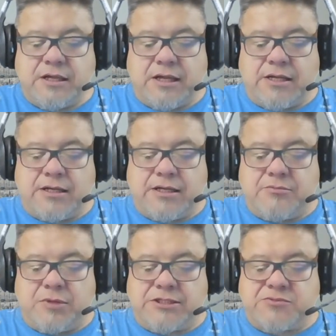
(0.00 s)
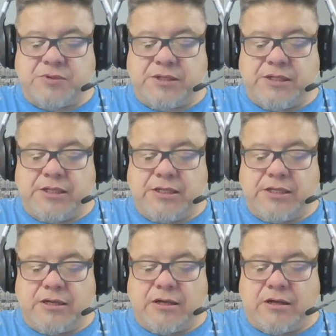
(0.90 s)
and it must be
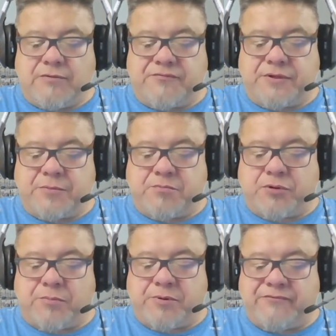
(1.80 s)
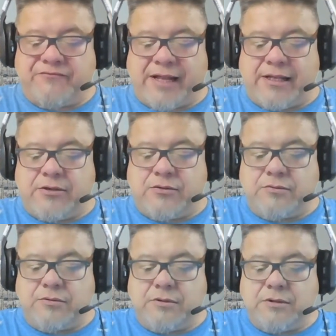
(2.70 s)
of the proper value.
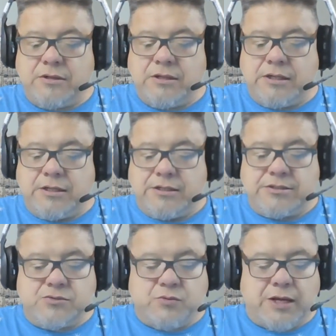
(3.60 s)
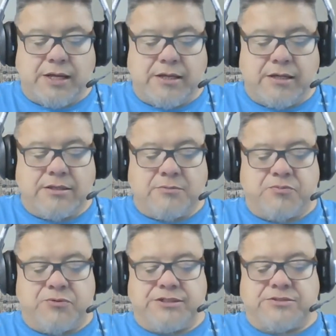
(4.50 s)
In this way, the
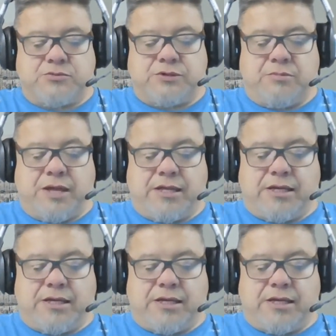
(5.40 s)
priest will make